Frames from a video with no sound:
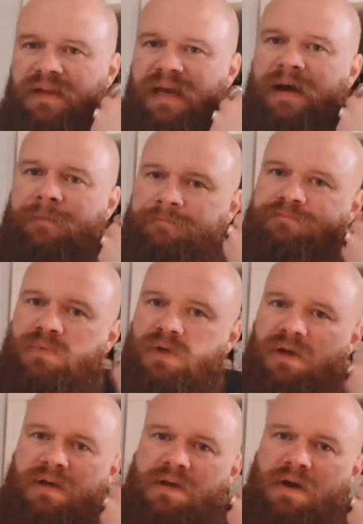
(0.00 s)
Yeah,
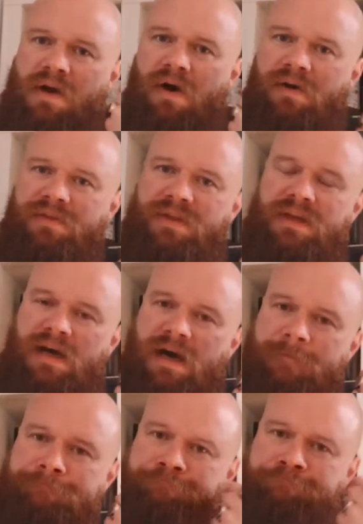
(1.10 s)
on
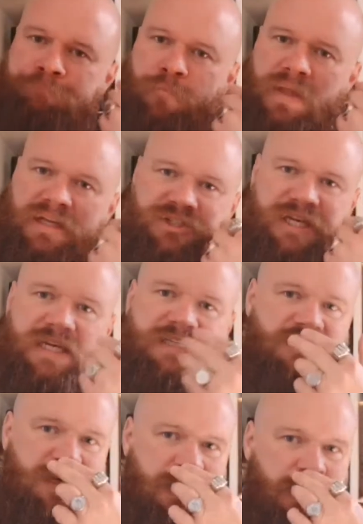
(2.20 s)
the
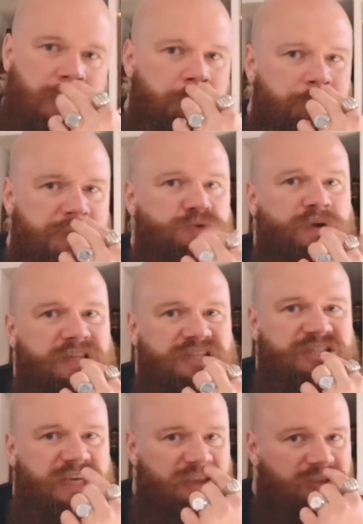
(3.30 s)
cheeks and between the
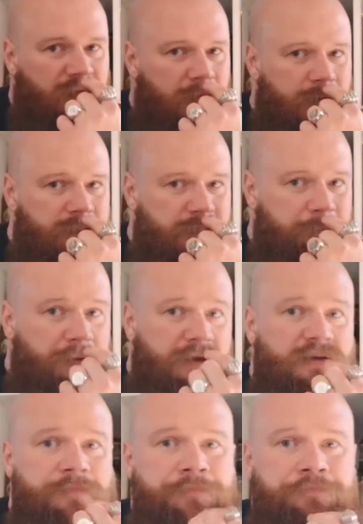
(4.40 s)
teeth and lip,
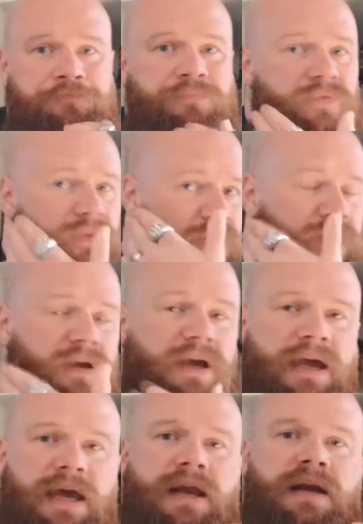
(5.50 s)

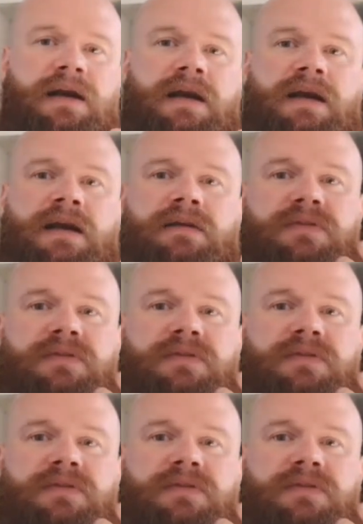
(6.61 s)
and